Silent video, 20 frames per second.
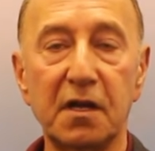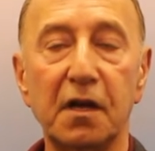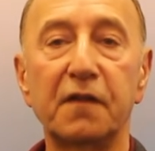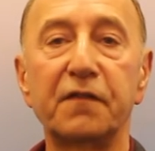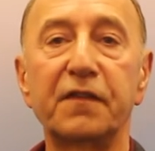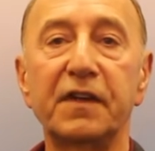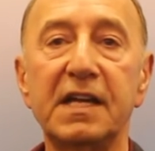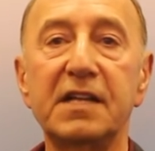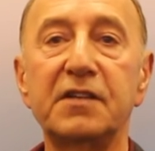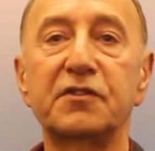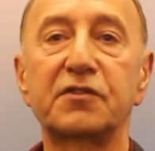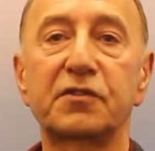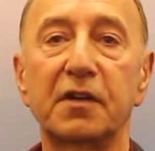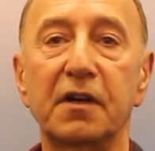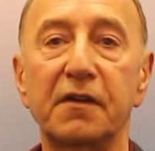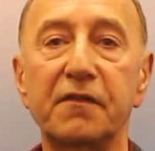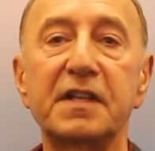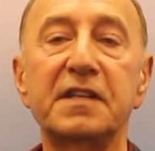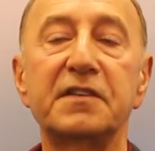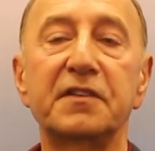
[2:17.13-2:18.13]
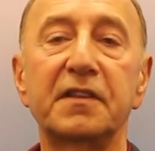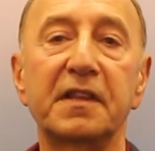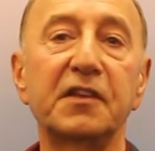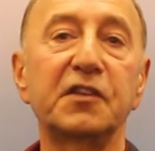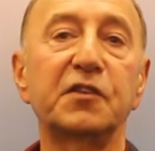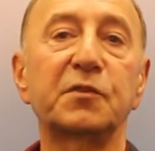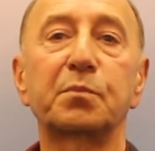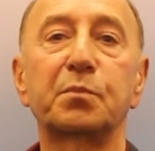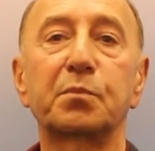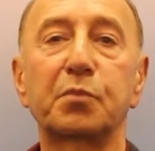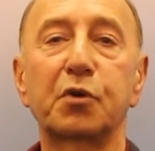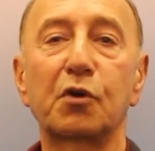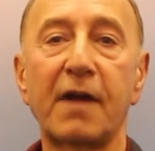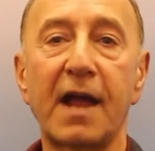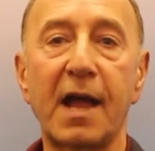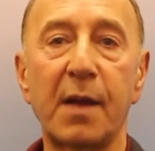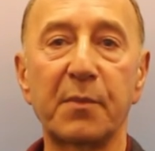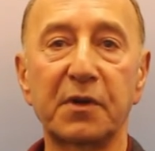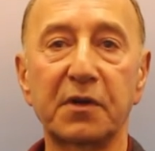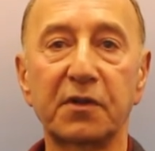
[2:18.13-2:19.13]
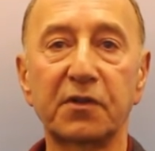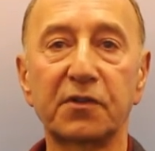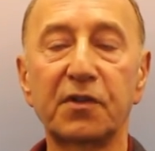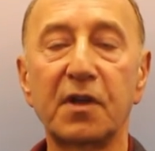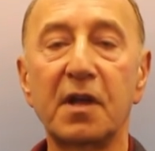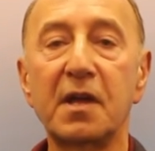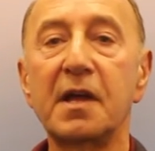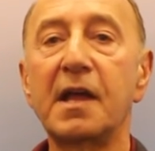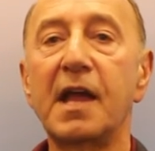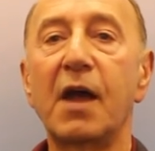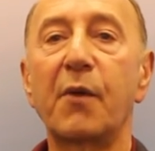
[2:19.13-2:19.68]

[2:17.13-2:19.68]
of each of these parameters?